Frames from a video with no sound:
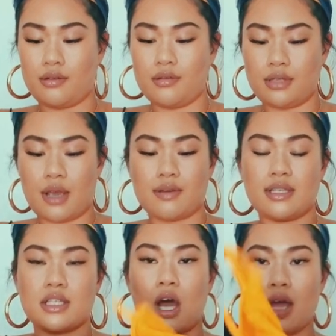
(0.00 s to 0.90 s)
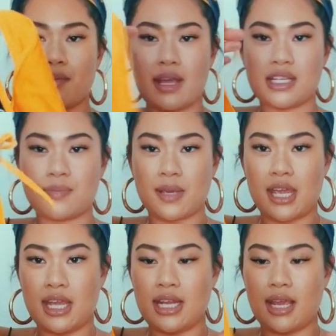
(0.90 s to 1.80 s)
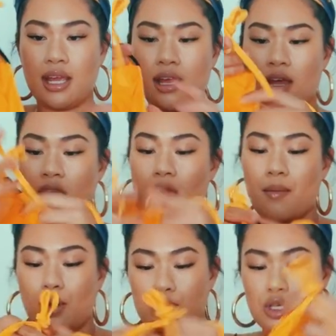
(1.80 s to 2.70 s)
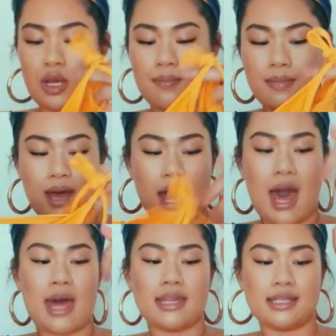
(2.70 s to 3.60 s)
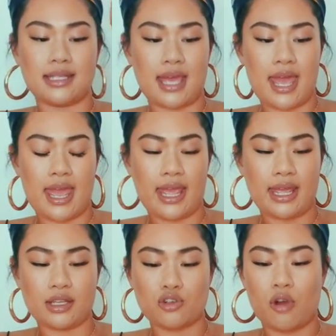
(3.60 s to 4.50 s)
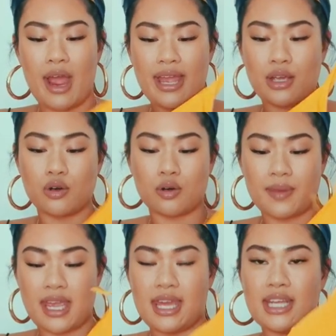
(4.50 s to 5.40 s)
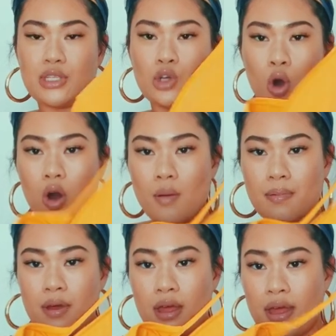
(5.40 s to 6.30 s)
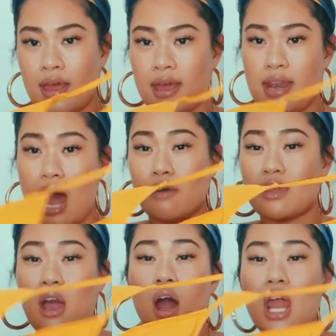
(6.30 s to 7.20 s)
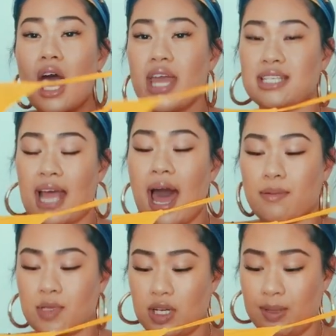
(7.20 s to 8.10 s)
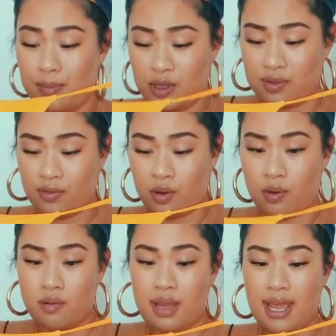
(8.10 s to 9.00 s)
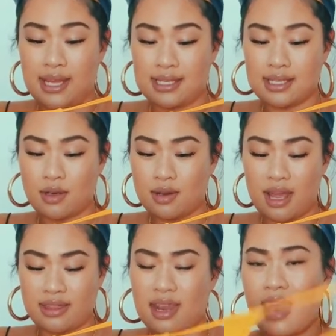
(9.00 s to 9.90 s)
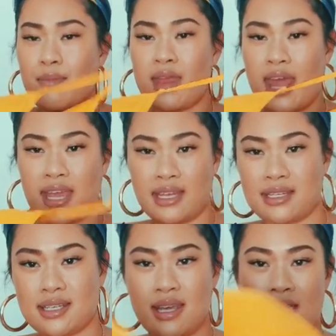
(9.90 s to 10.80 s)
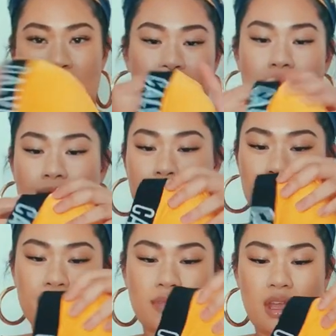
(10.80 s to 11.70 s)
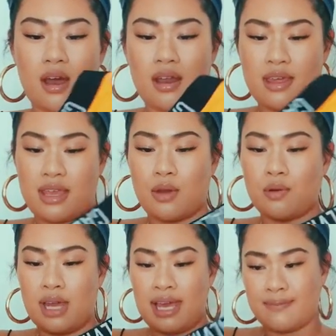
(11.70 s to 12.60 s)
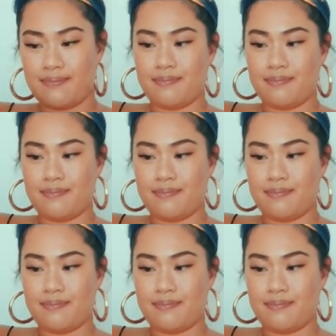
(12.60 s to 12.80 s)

so it's a tie waist bikini bottom and a triangle bikini top. Now the colour is absolutely beautiful. It's like the lemonade um, colour they call it.